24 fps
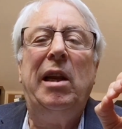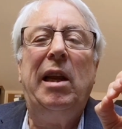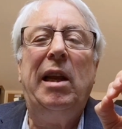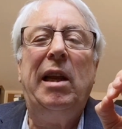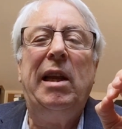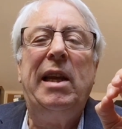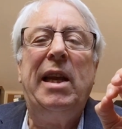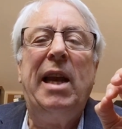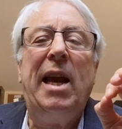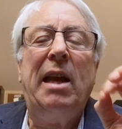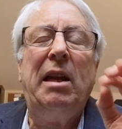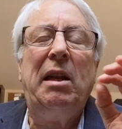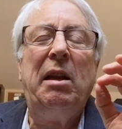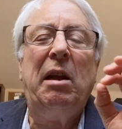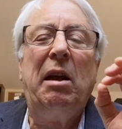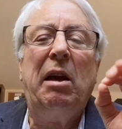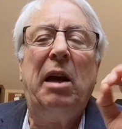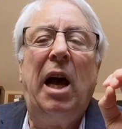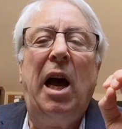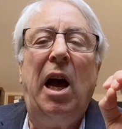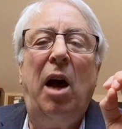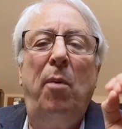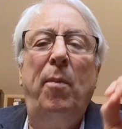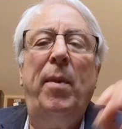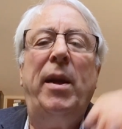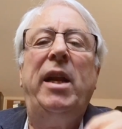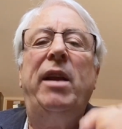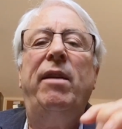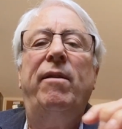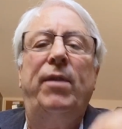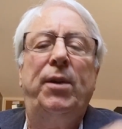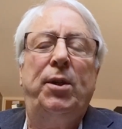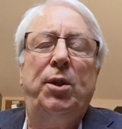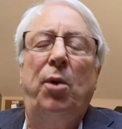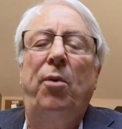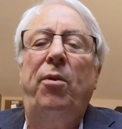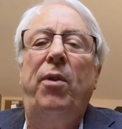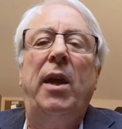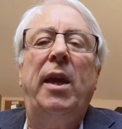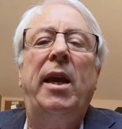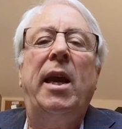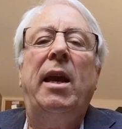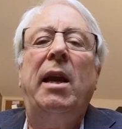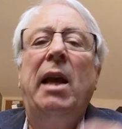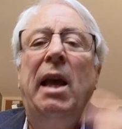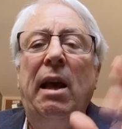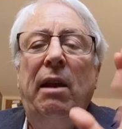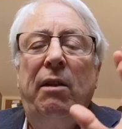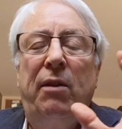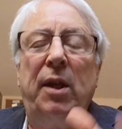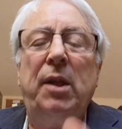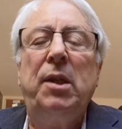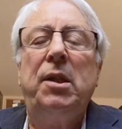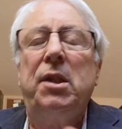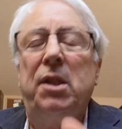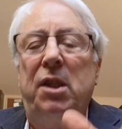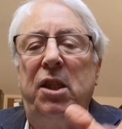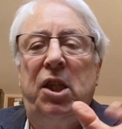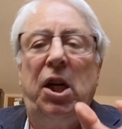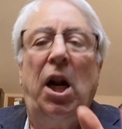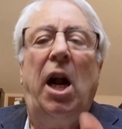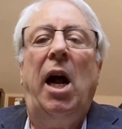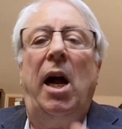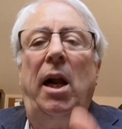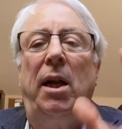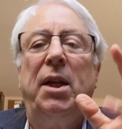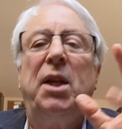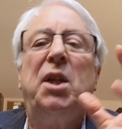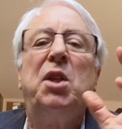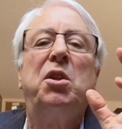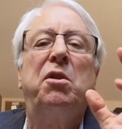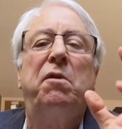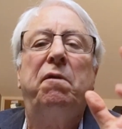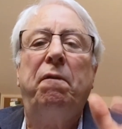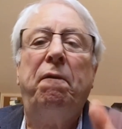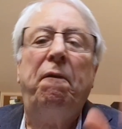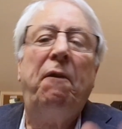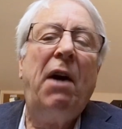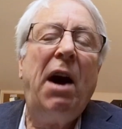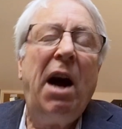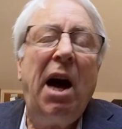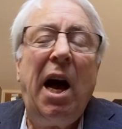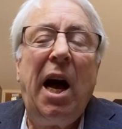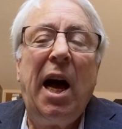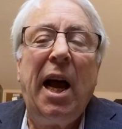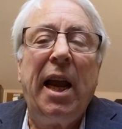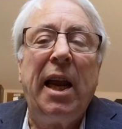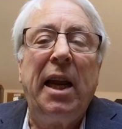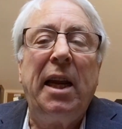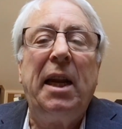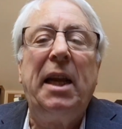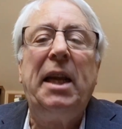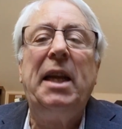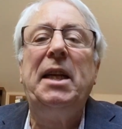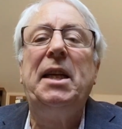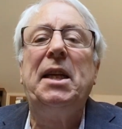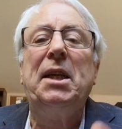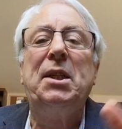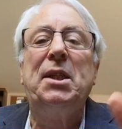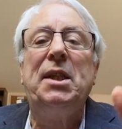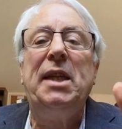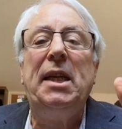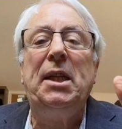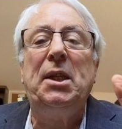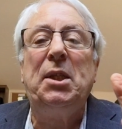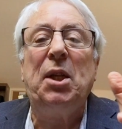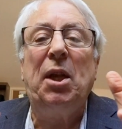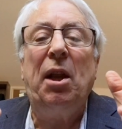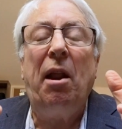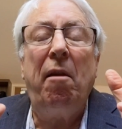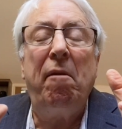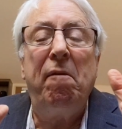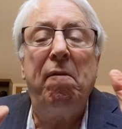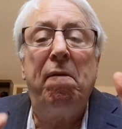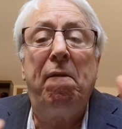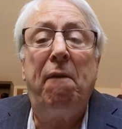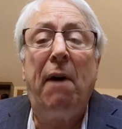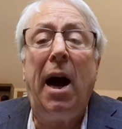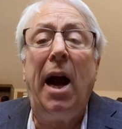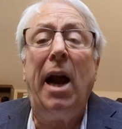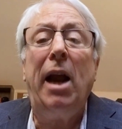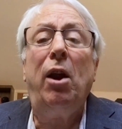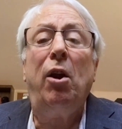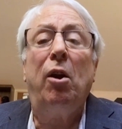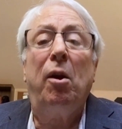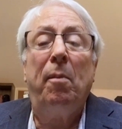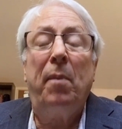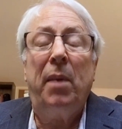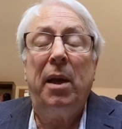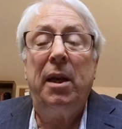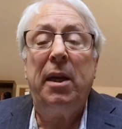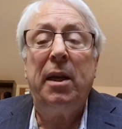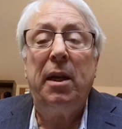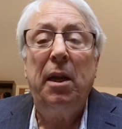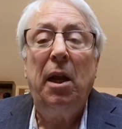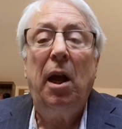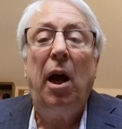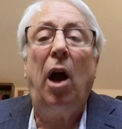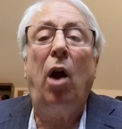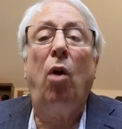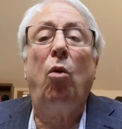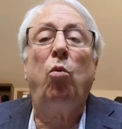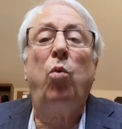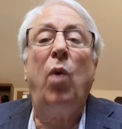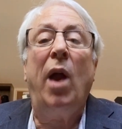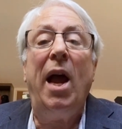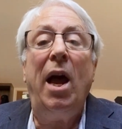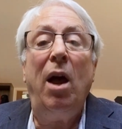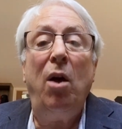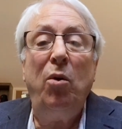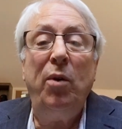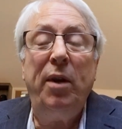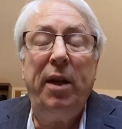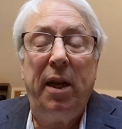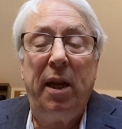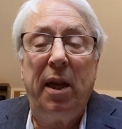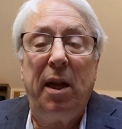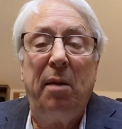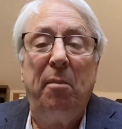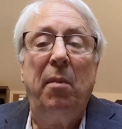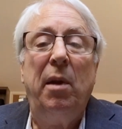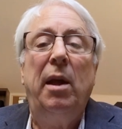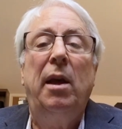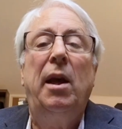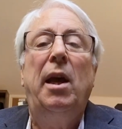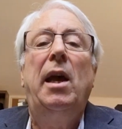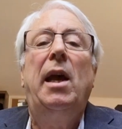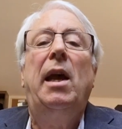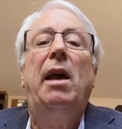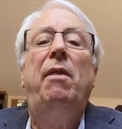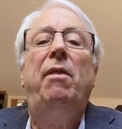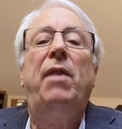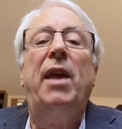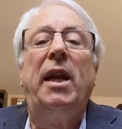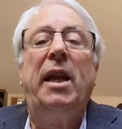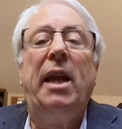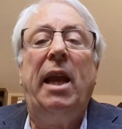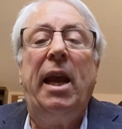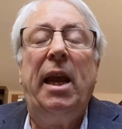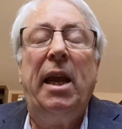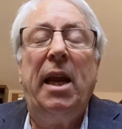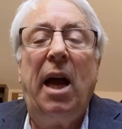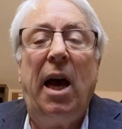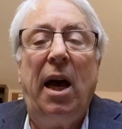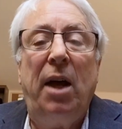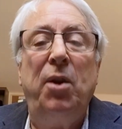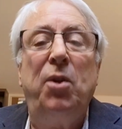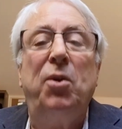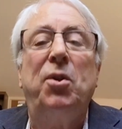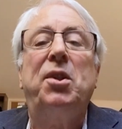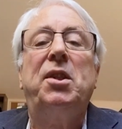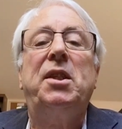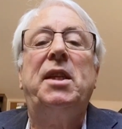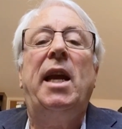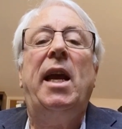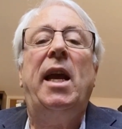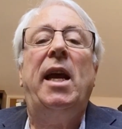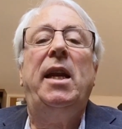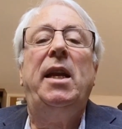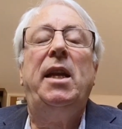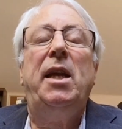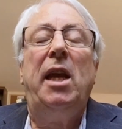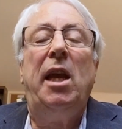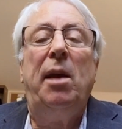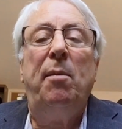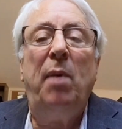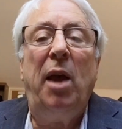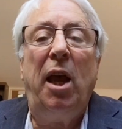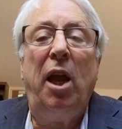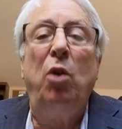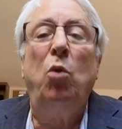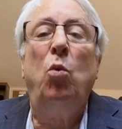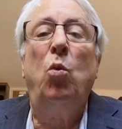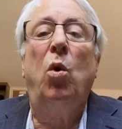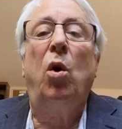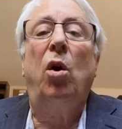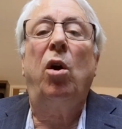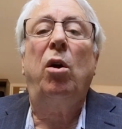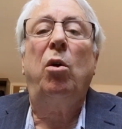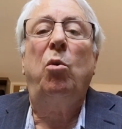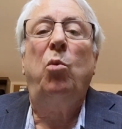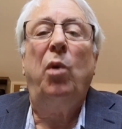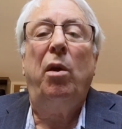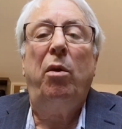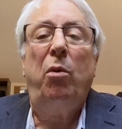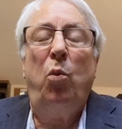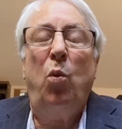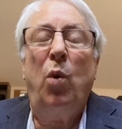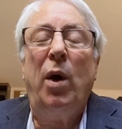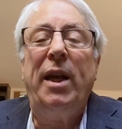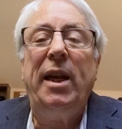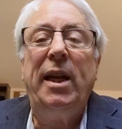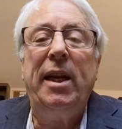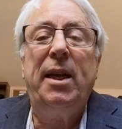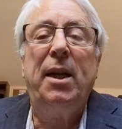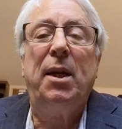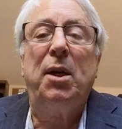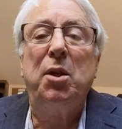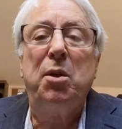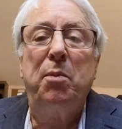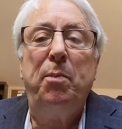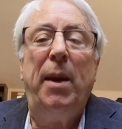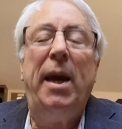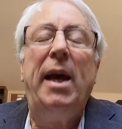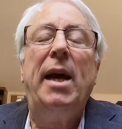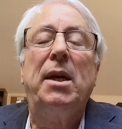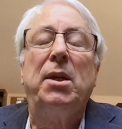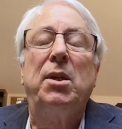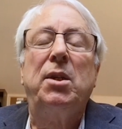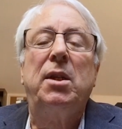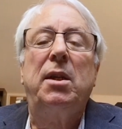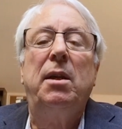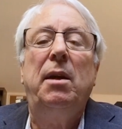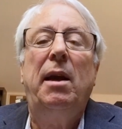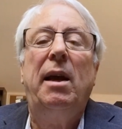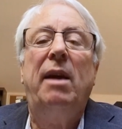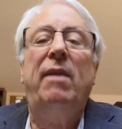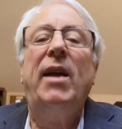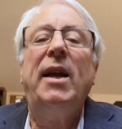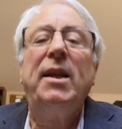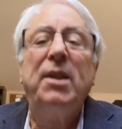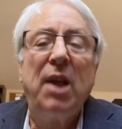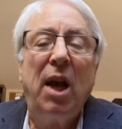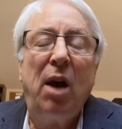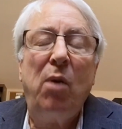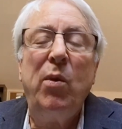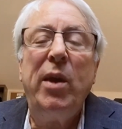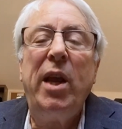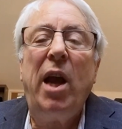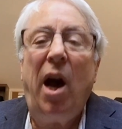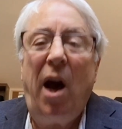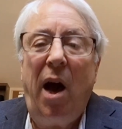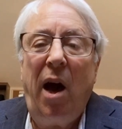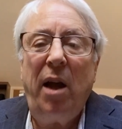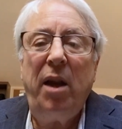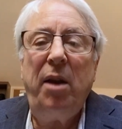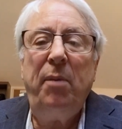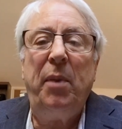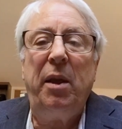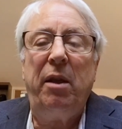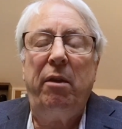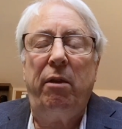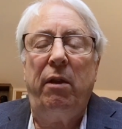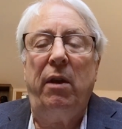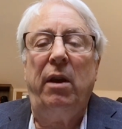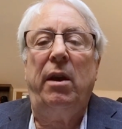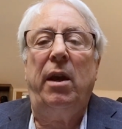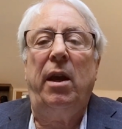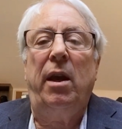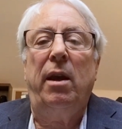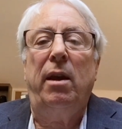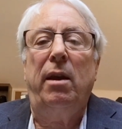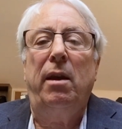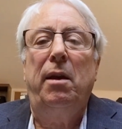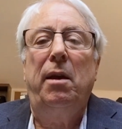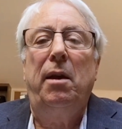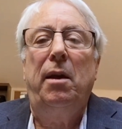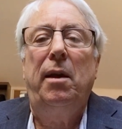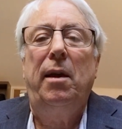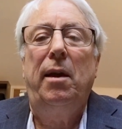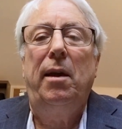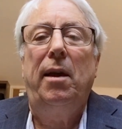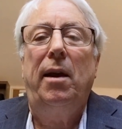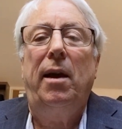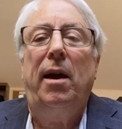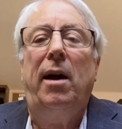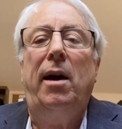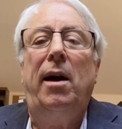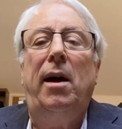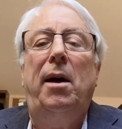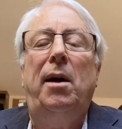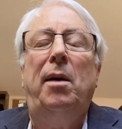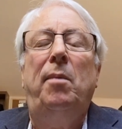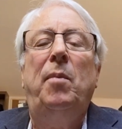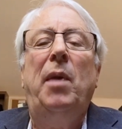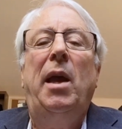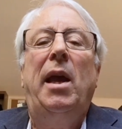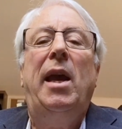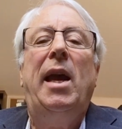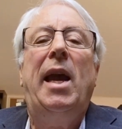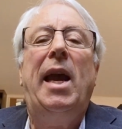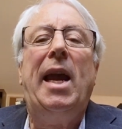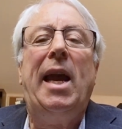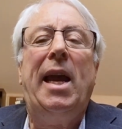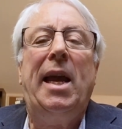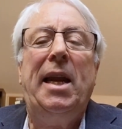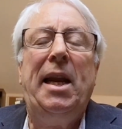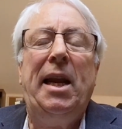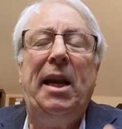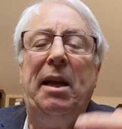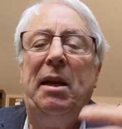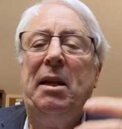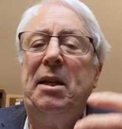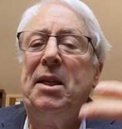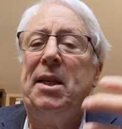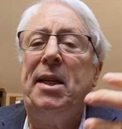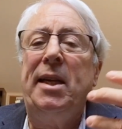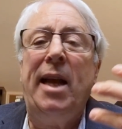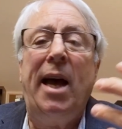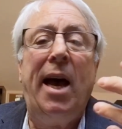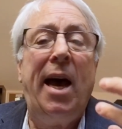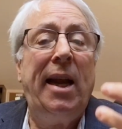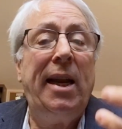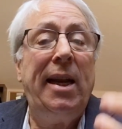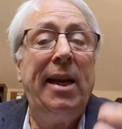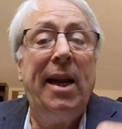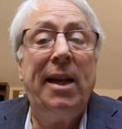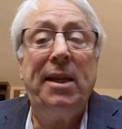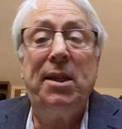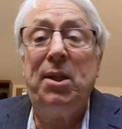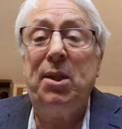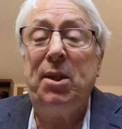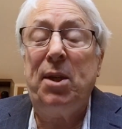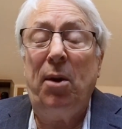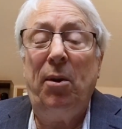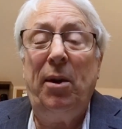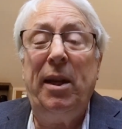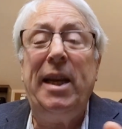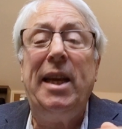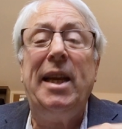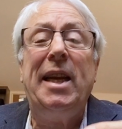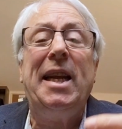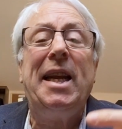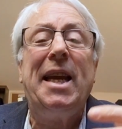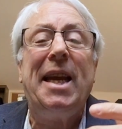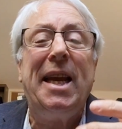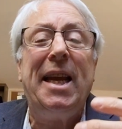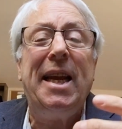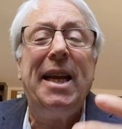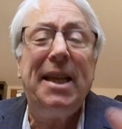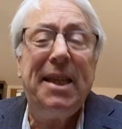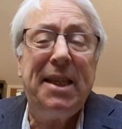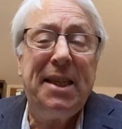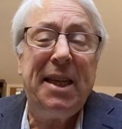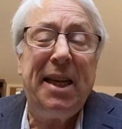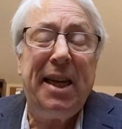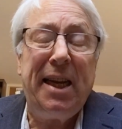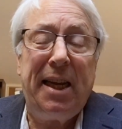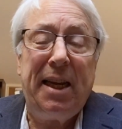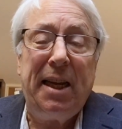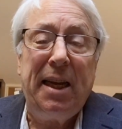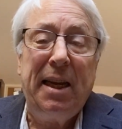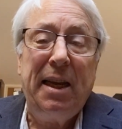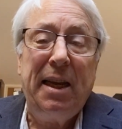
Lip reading: yet, how many of us are thinking, this child is fine, he just needs an environment around him that can understand him and work with what he does best? And that's how we ought to be thinking. And it's not necessarily an easy